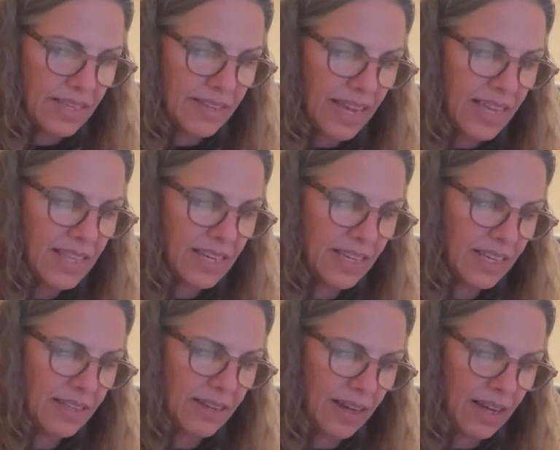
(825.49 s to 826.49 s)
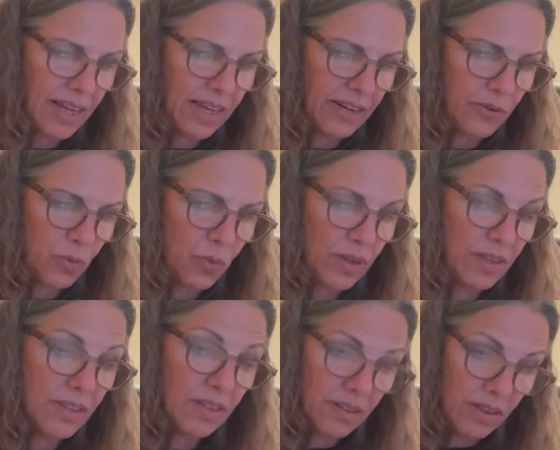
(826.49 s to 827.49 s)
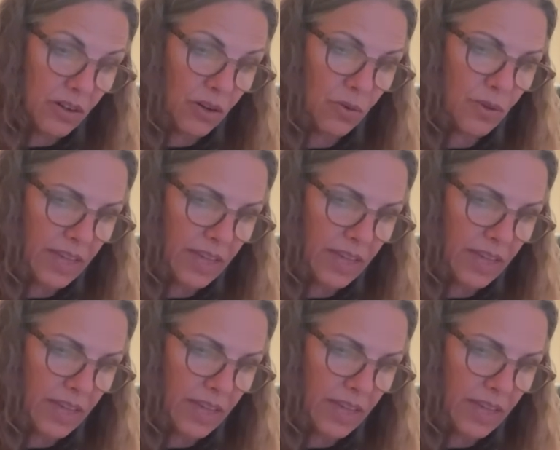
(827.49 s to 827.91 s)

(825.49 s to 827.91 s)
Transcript: day that he died was, you know,